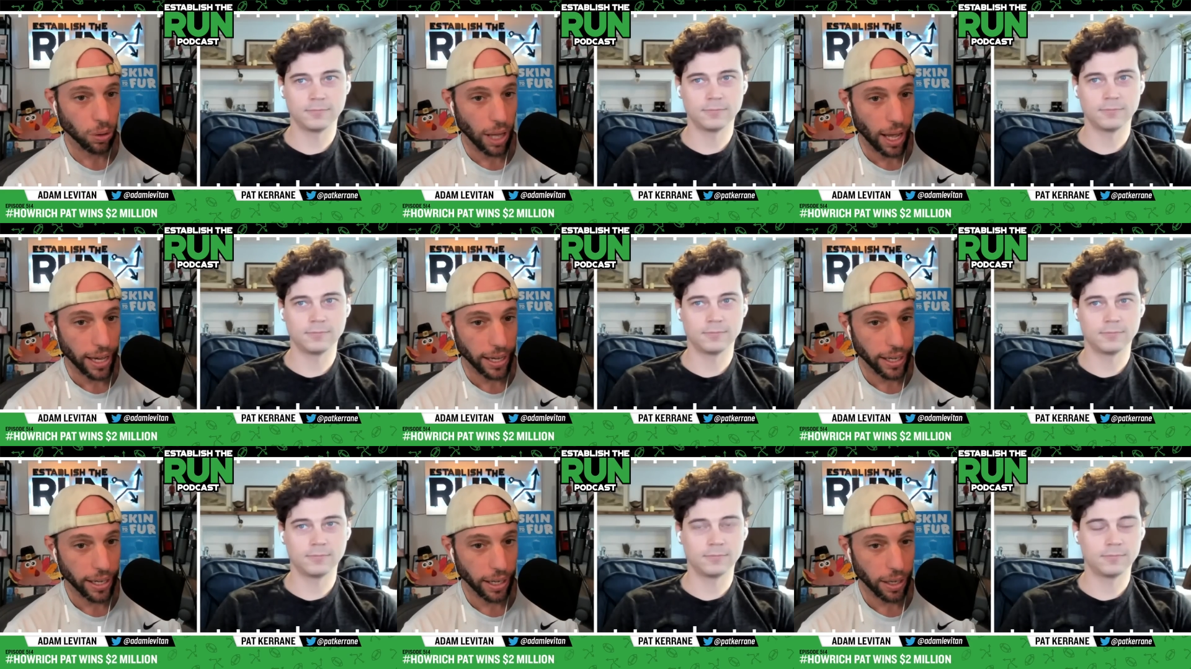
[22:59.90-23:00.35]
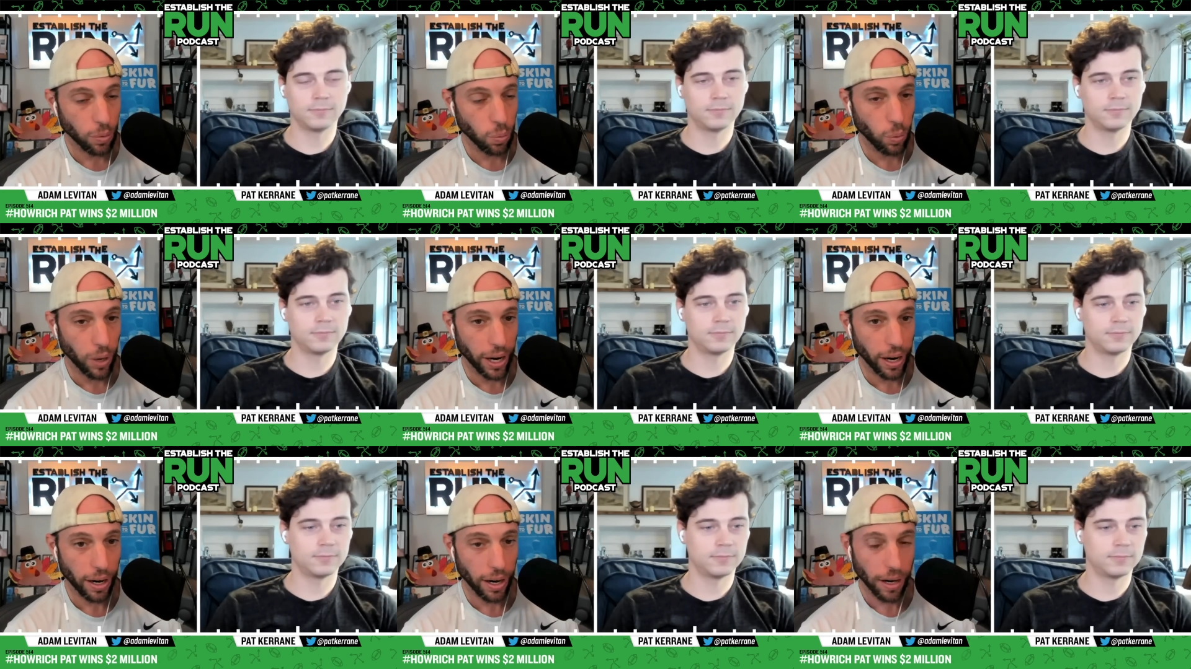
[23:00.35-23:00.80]
Speaker 1: like it,
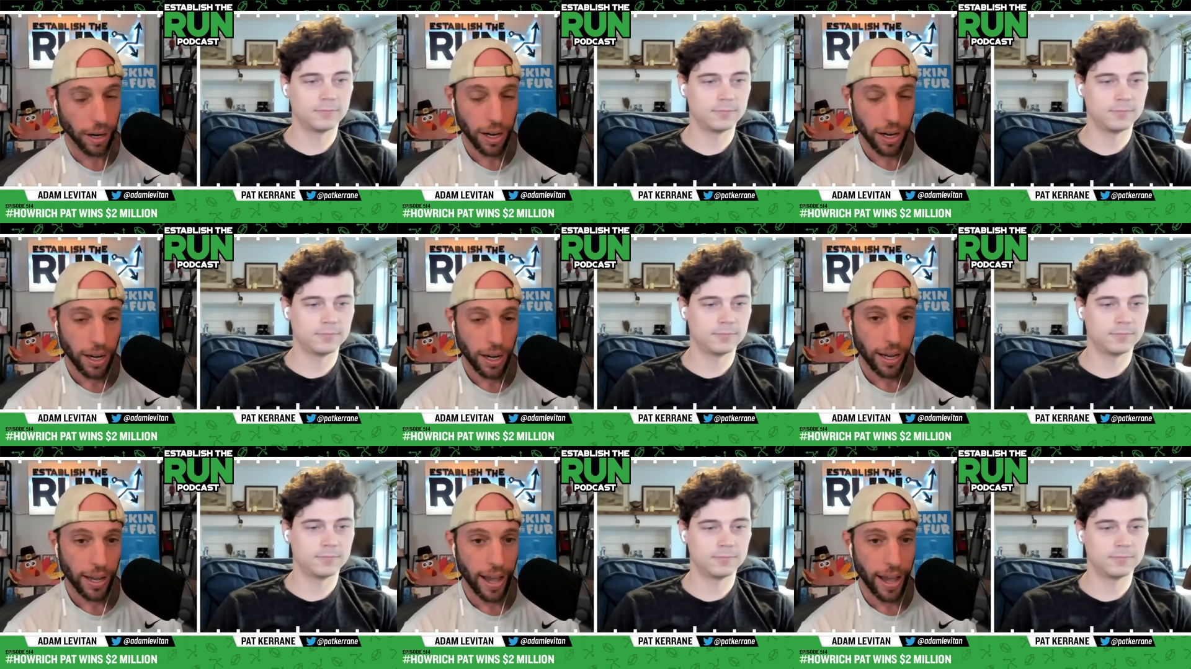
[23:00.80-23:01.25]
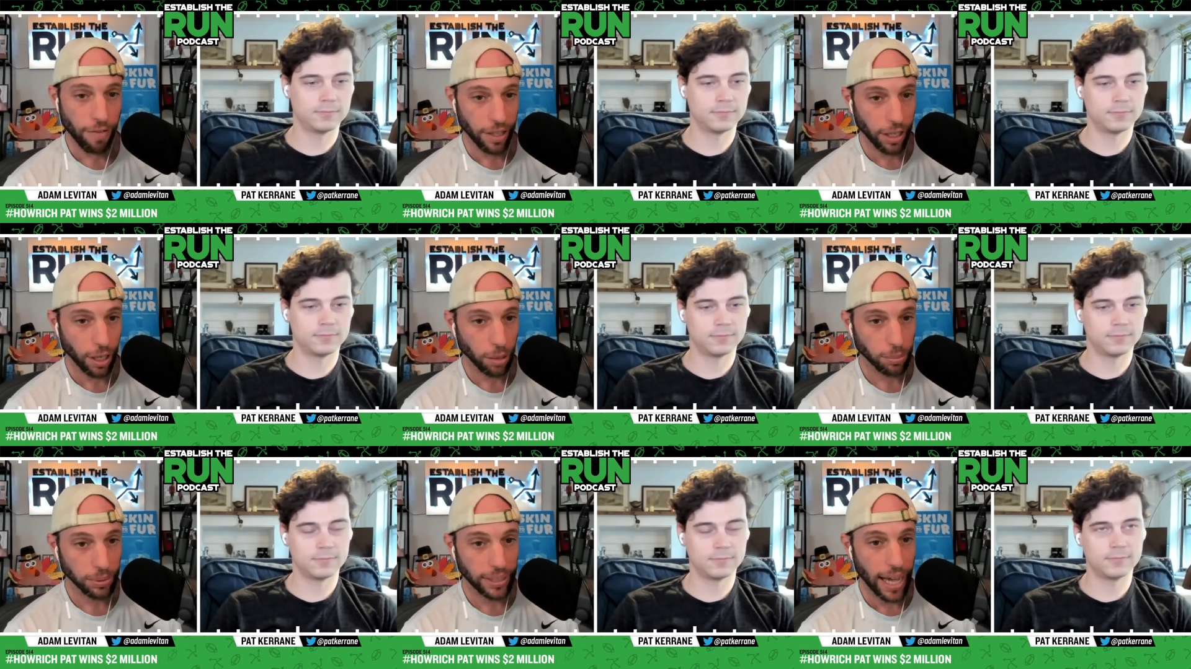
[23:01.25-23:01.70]
where everything
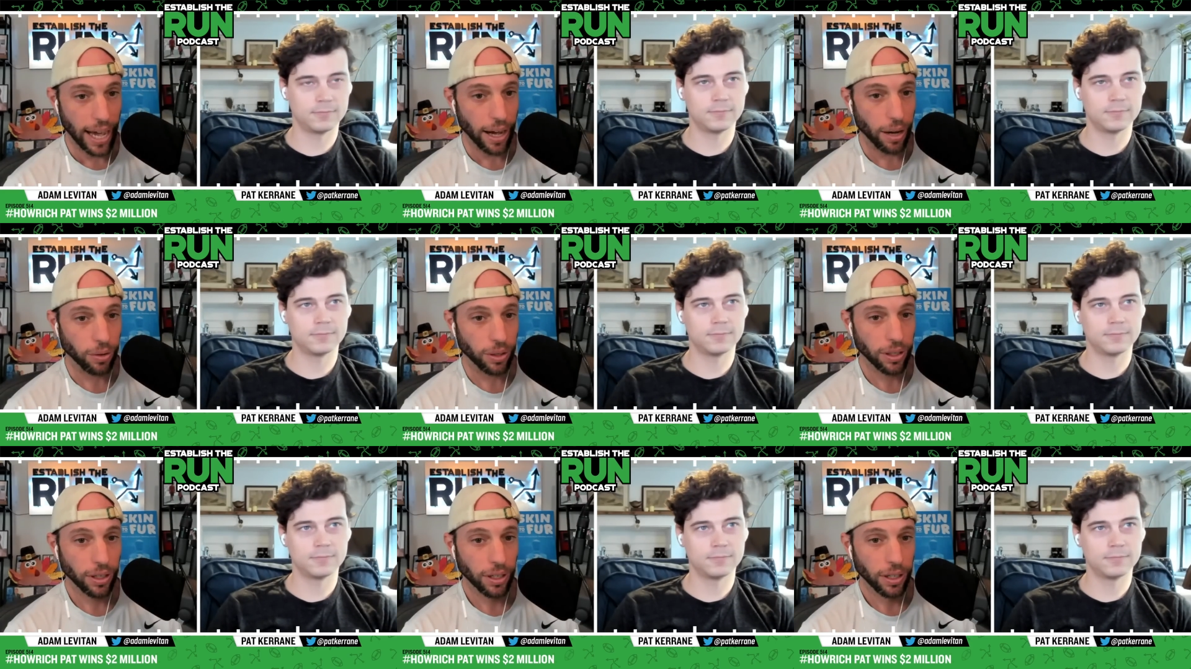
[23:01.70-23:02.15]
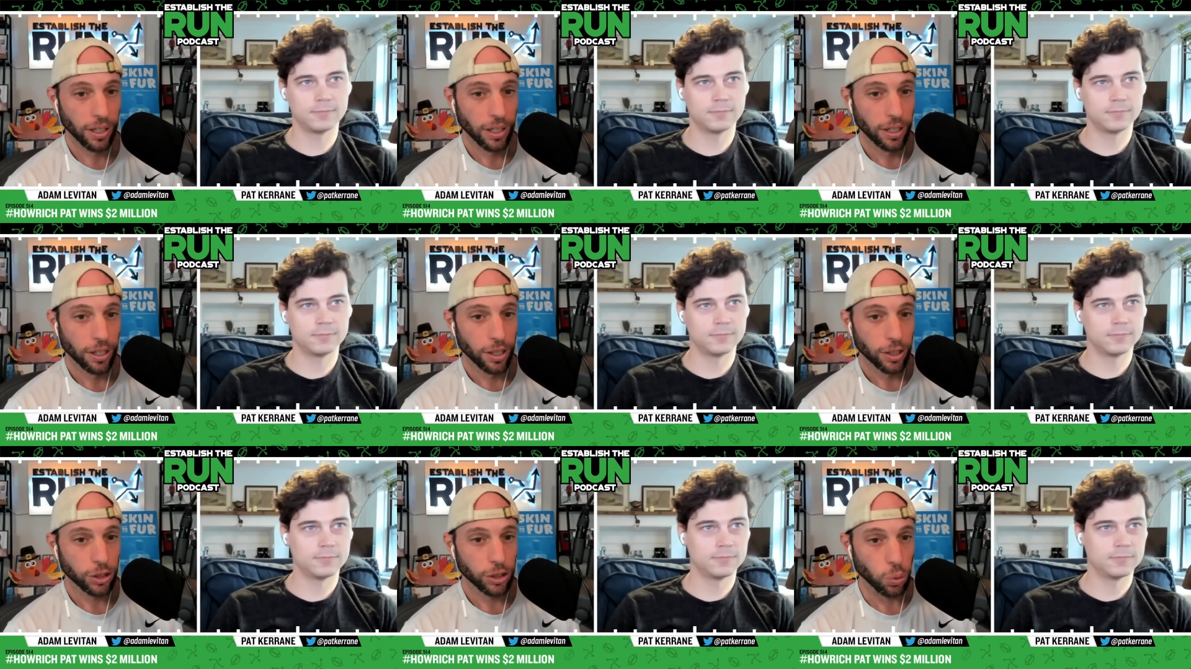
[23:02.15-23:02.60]
comes down
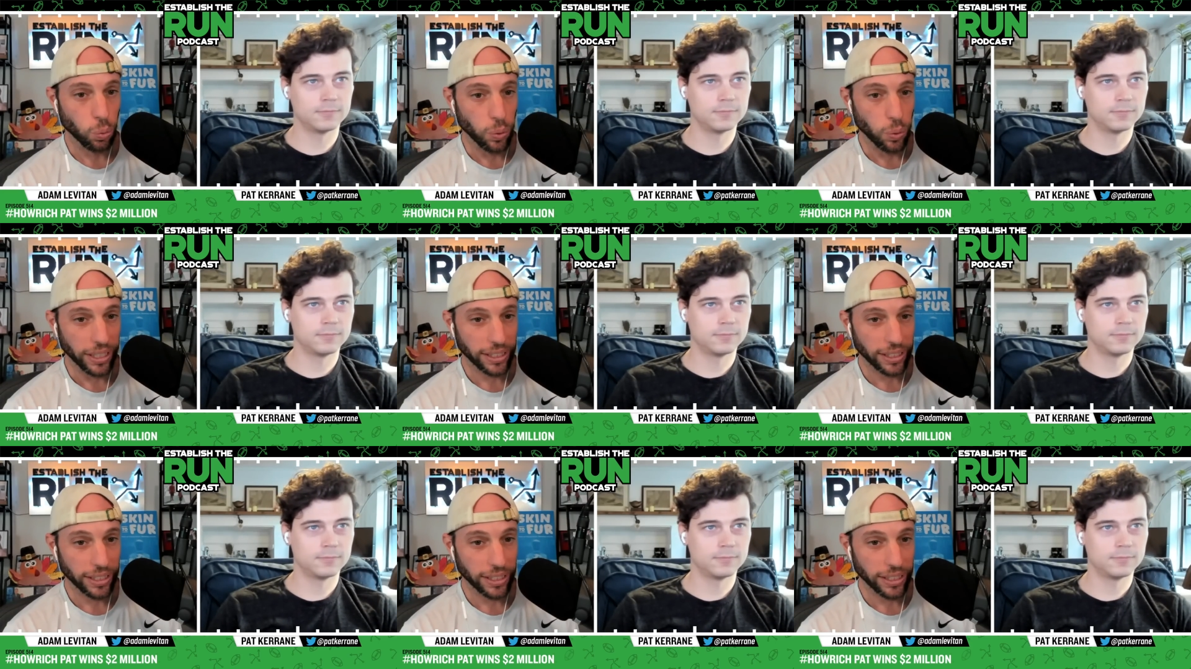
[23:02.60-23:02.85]
to week